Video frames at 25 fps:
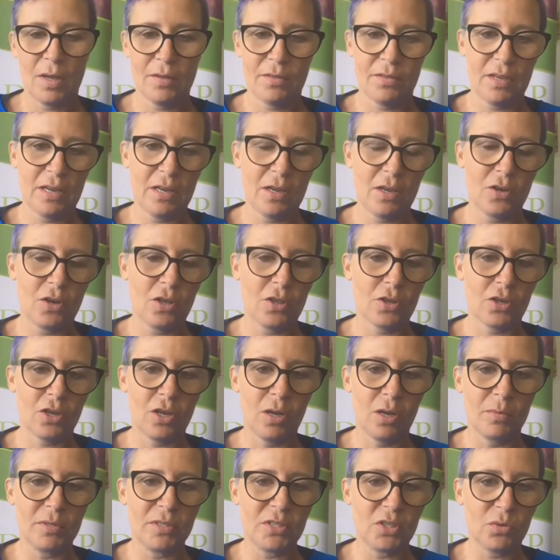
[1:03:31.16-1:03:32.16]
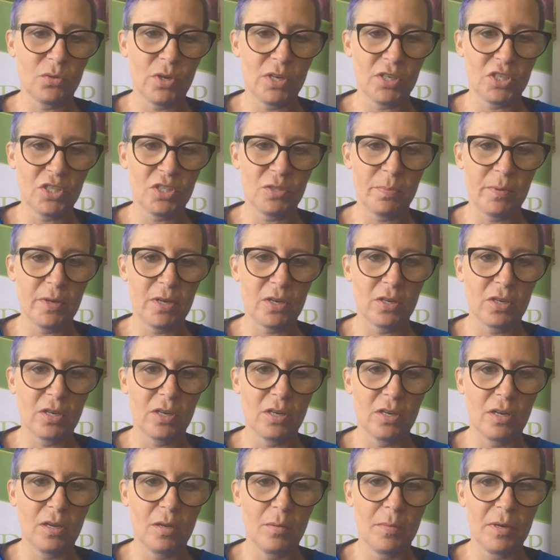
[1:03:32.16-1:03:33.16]
think another couple of these questions, but
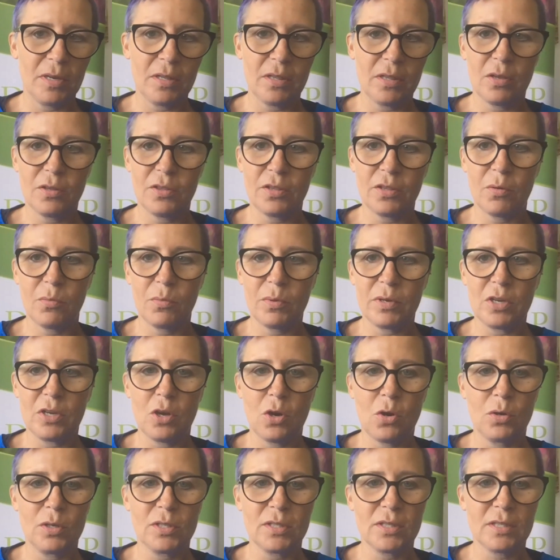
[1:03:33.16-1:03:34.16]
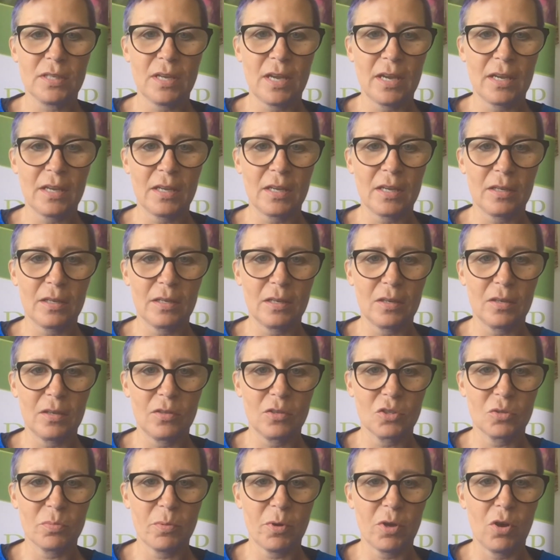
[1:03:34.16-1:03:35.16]
I mean that we know, it's like
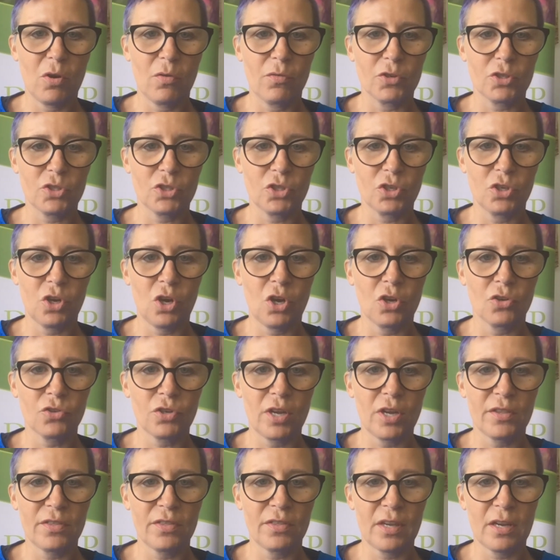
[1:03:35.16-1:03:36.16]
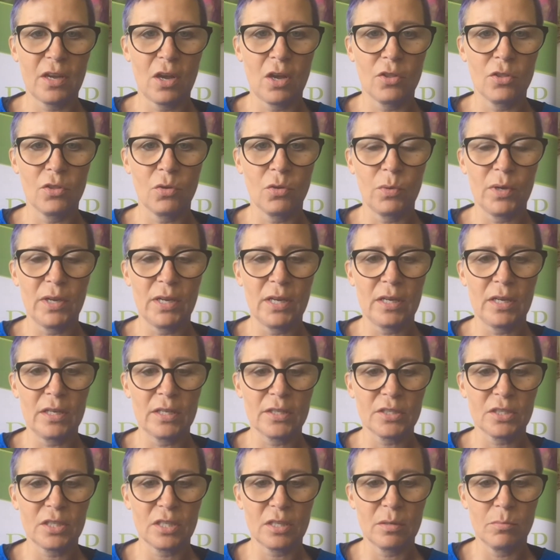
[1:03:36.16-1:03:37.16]
there's about over 200, I think, on the waiting
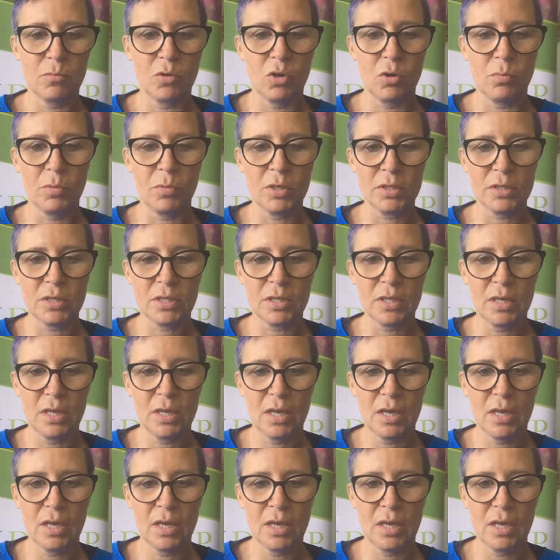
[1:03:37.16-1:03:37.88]
list at the moment.